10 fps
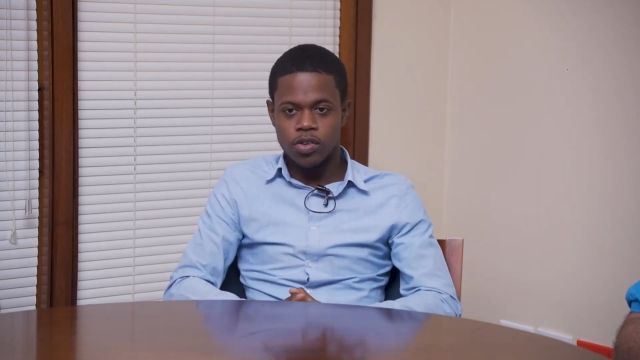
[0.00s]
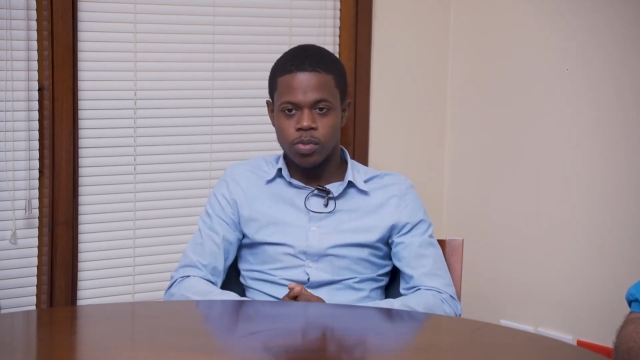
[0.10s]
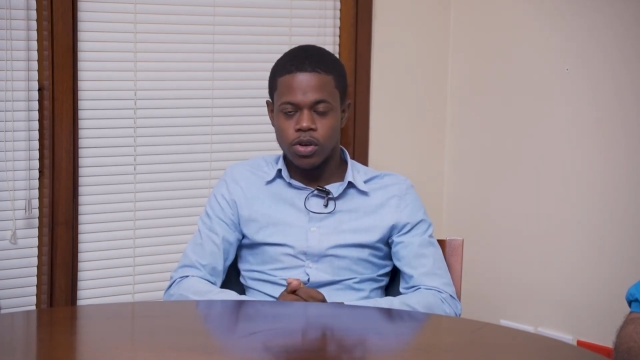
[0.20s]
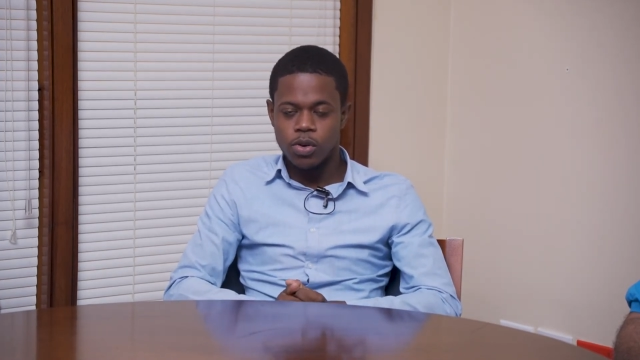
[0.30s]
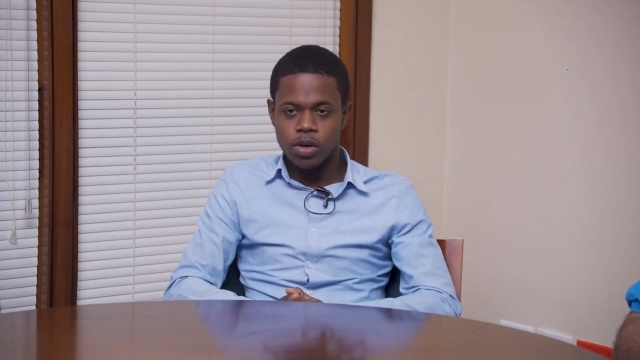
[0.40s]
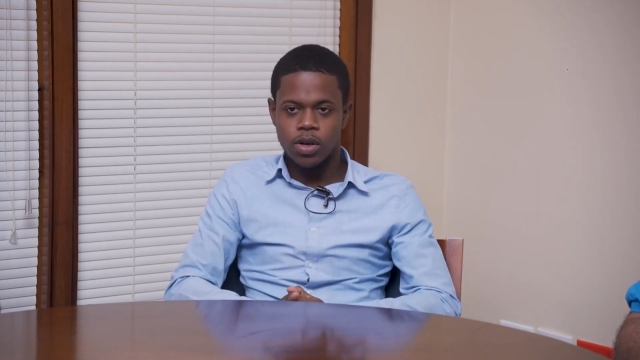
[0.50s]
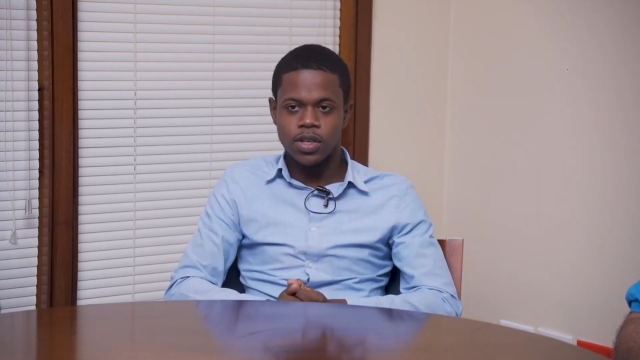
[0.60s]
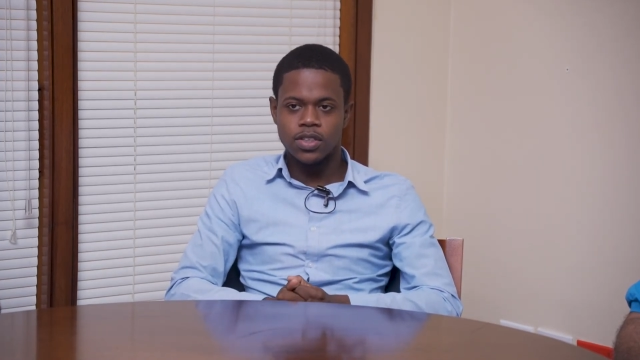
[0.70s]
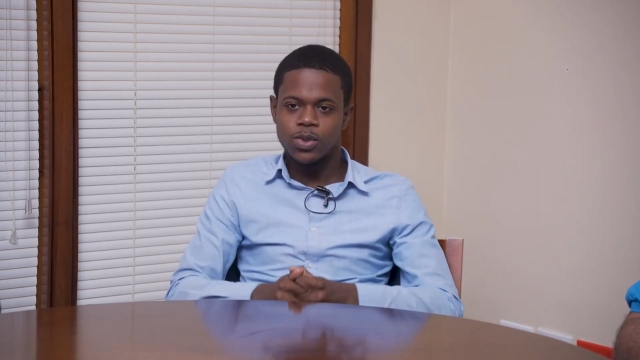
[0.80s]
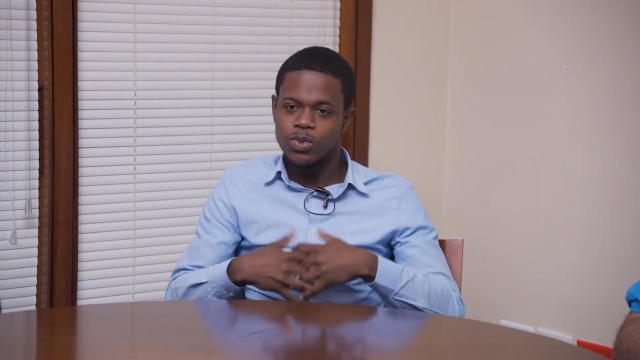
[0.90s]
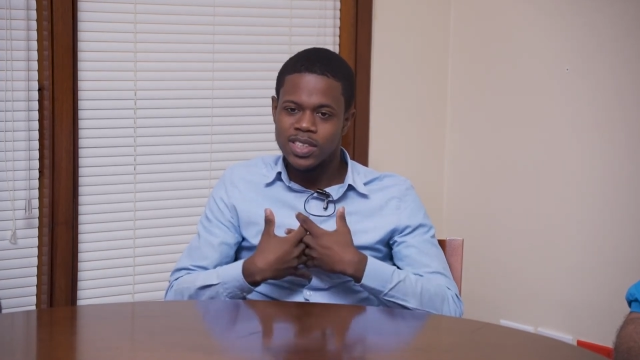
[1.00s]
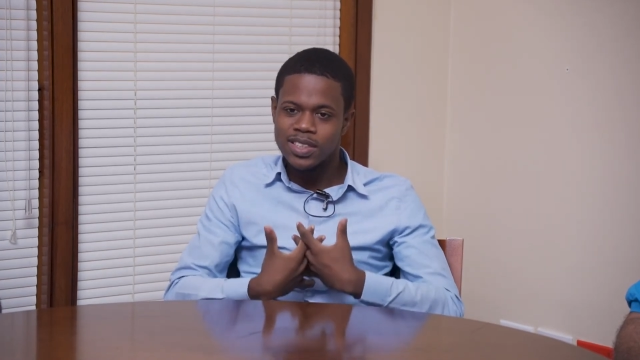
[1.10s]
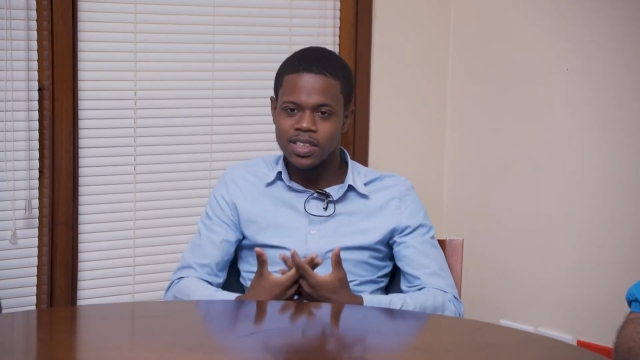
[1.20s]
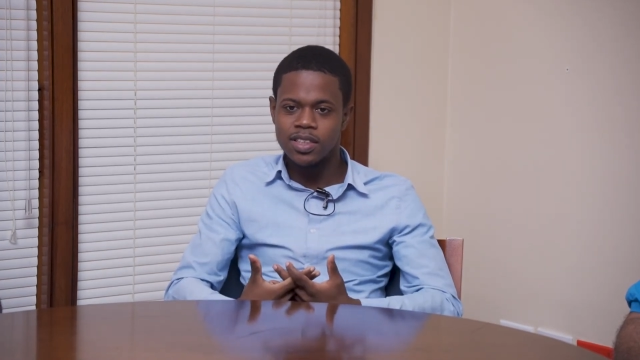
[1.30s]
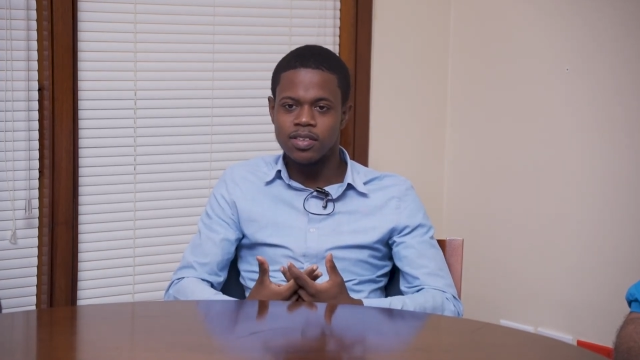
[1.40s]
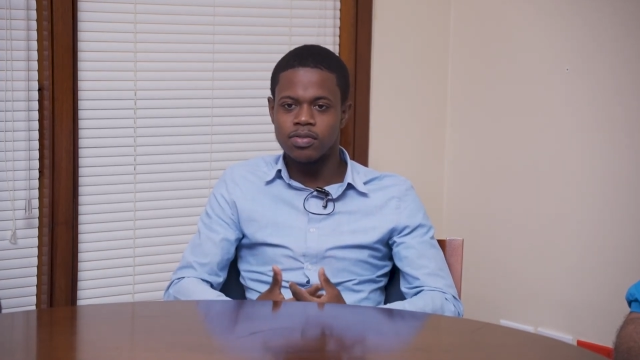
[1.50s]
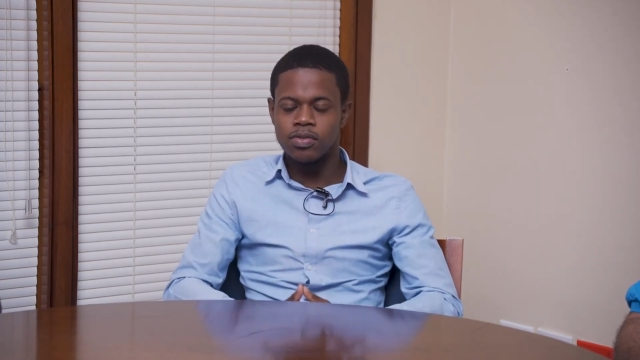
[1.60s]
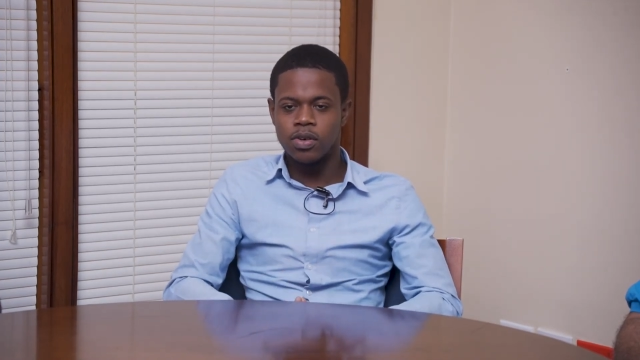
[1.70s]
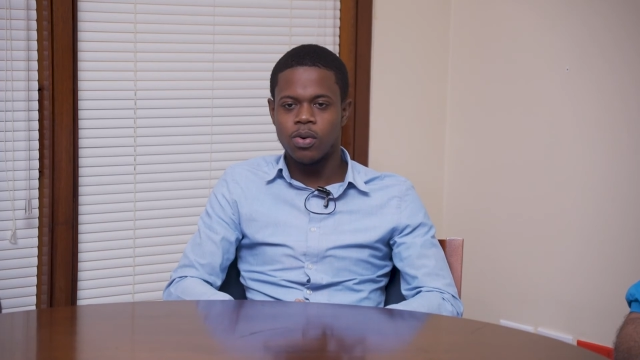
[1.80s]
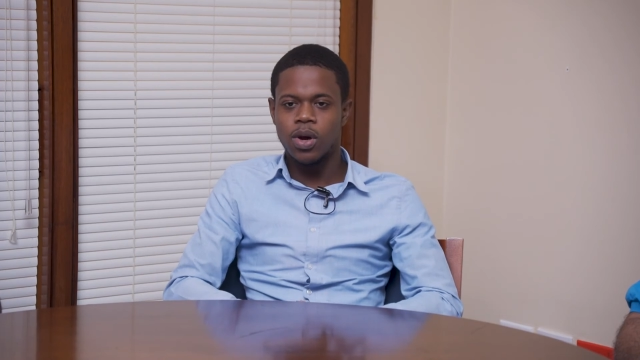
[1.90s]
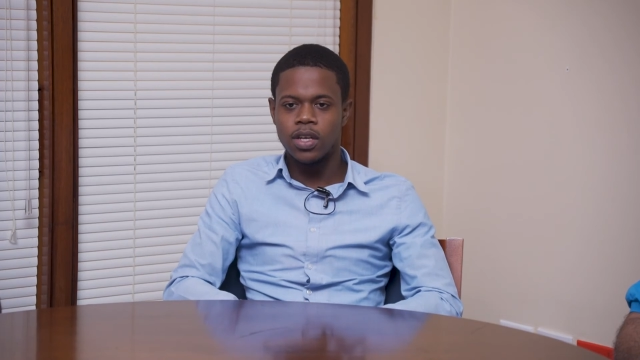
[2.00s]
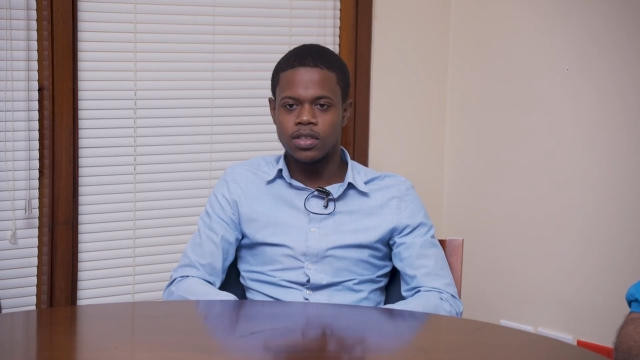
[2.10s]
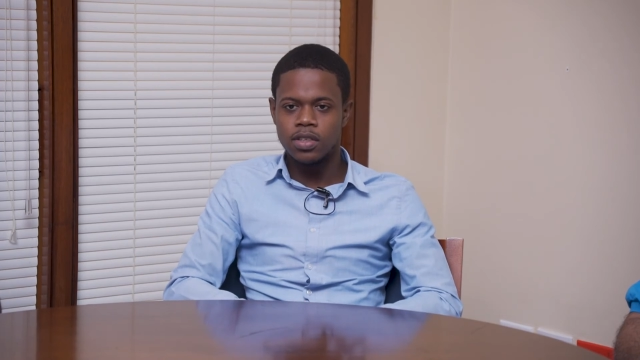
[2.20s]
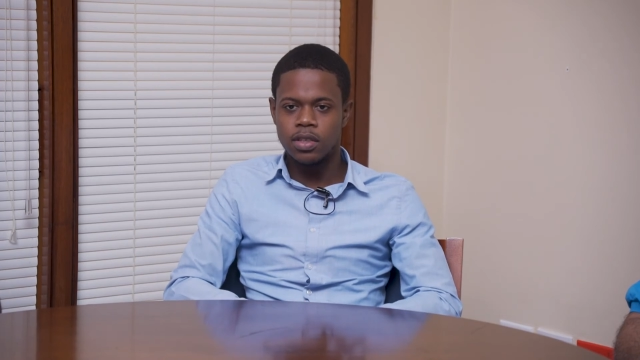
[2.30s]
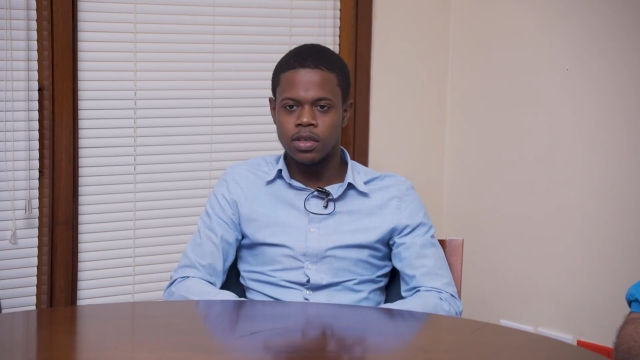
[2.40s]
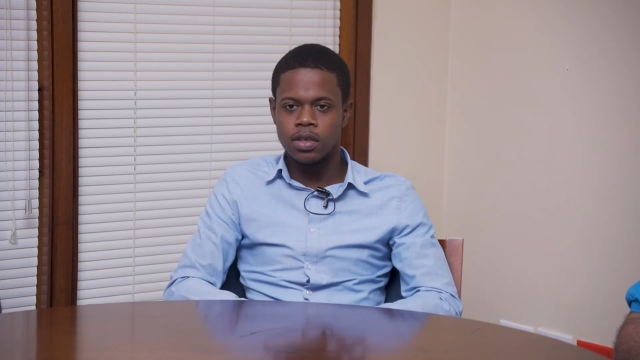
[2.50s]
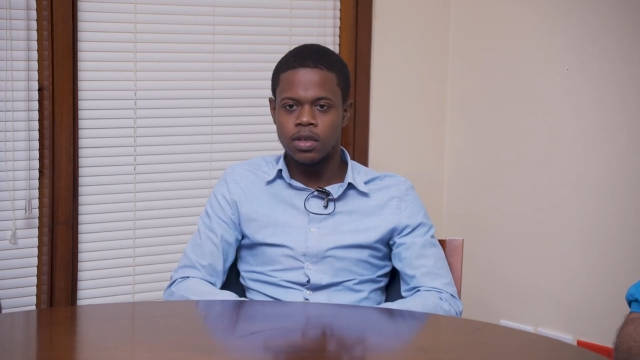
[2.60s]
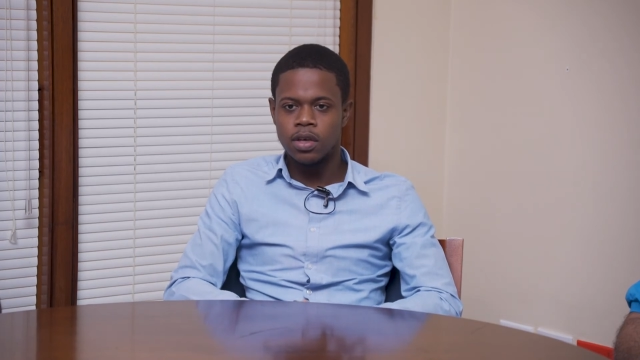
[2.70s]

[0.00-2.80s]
but you can also receive quality